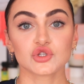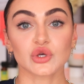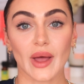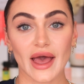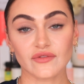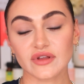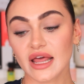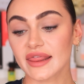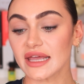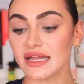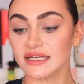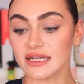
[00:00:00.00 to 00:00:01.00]
So I have
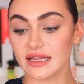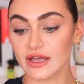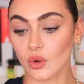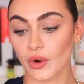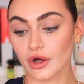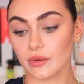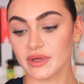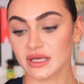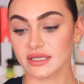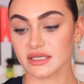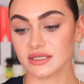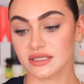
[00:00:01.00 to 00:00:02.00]
another Indie Lee oil
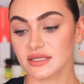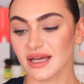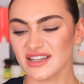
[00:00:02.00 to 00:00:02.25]
because